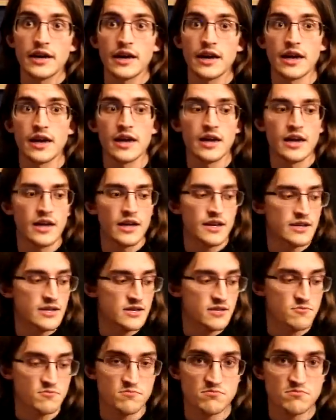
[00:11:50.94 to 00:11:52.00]
And,
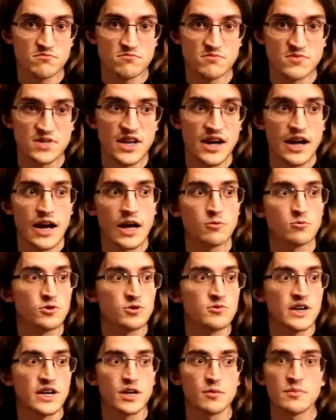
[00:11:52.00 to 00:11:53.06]
yeah, I
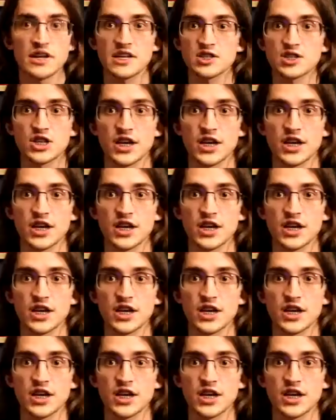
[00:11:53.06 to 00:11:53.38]
would recommend